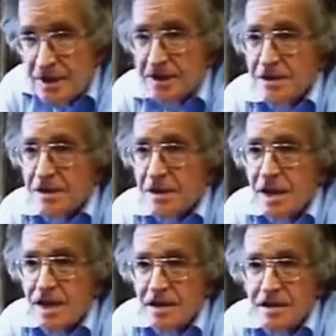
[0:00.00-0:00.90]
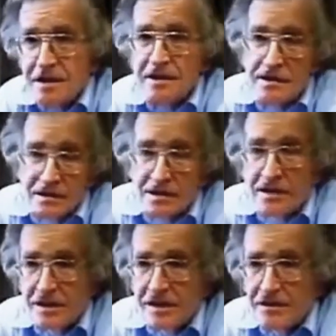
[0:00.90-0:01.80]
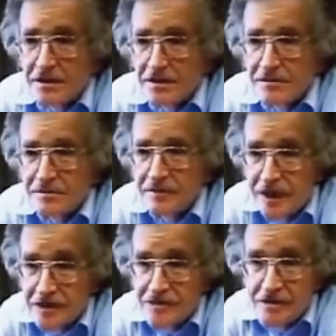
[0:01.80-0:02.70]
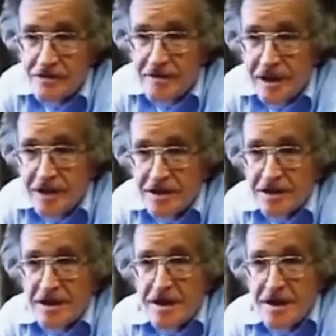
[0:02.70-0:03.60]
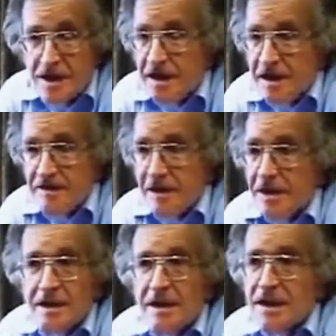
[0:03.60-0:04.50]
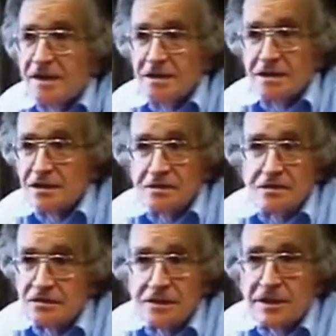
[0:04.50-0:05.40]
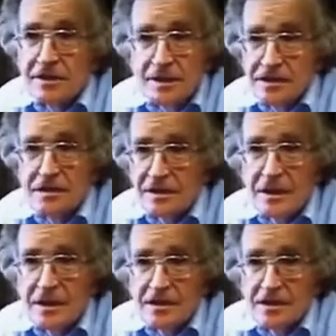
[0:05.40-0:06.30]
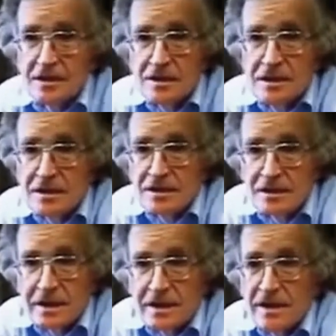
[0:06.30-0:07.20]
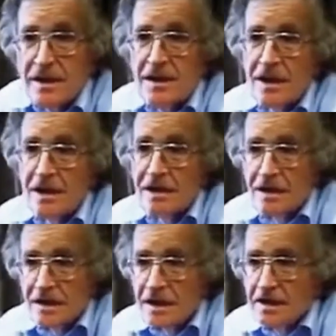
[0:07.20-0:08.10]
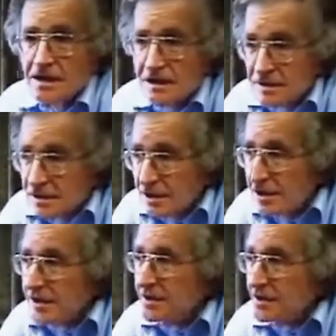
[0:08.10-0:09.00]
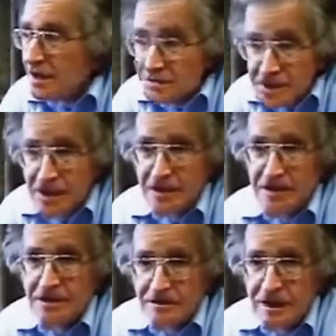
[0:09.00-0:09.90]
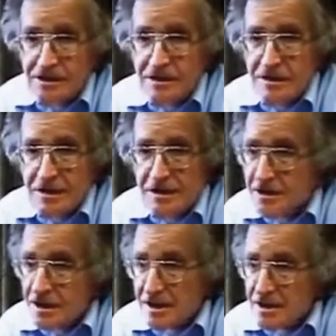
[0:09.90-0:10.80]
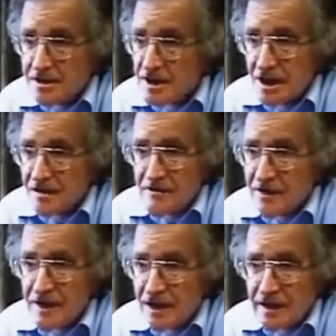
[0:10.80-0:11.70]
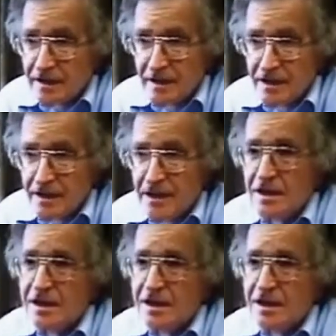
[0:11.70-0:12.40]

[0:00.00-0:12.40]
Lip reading: section of town and go to the local fast food place, and every kid has two cigarettes in their hands. Okay. On the other hand, you go to the upscale restaurants, and it's not very likely.